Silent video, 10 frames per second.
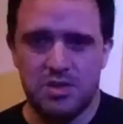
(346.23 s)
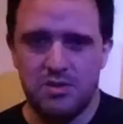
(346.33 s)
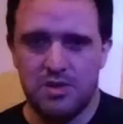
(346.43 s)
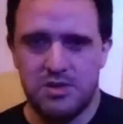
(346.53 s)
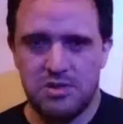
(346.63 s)

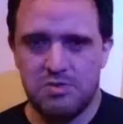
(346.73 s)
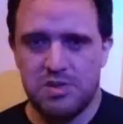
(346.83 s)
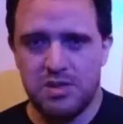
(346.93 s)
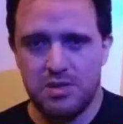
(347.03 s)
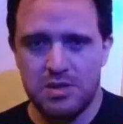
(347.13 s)
show that just
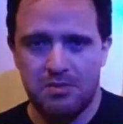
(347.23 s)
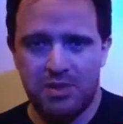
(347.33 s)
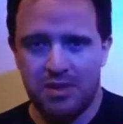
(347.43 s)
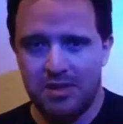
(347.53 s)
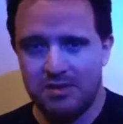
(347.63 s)
because
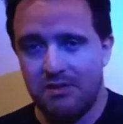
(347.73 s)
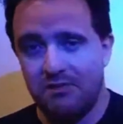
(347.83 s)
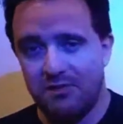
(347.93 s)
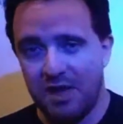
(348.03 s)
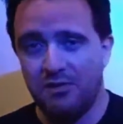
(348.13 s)
something is a
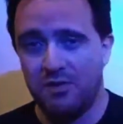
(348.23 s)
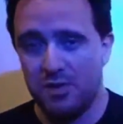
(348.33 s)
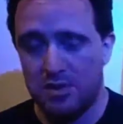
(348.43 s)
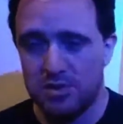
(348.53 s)
faithful